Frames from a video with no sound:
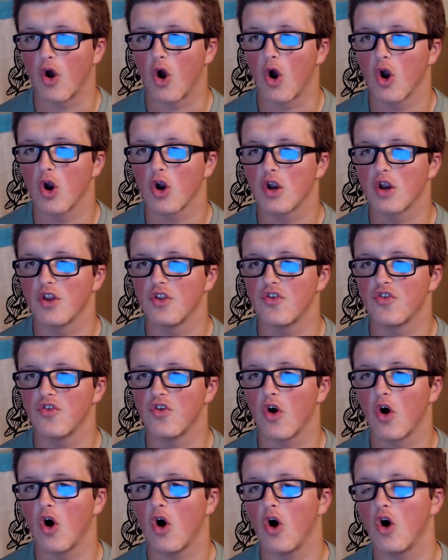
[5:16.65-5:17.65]

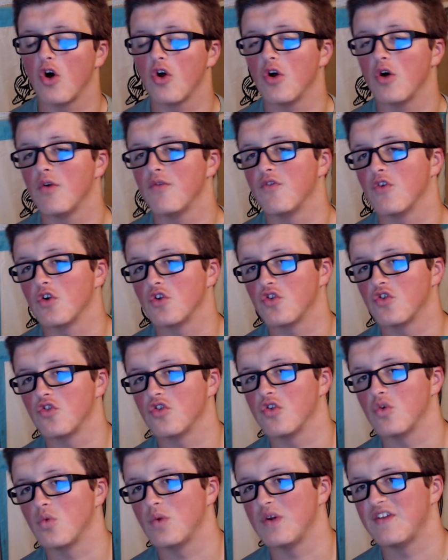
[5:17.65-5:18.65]
Arkansas versus
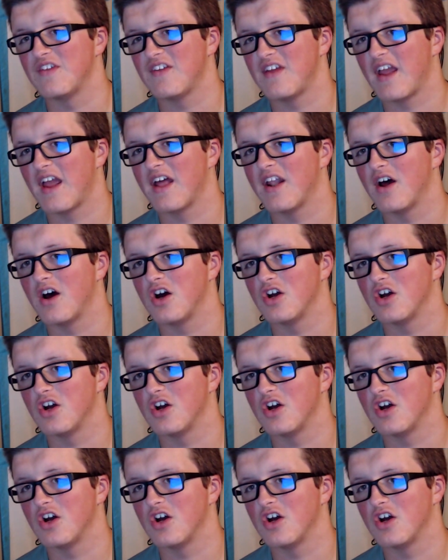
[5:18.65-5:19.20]
Louisiana,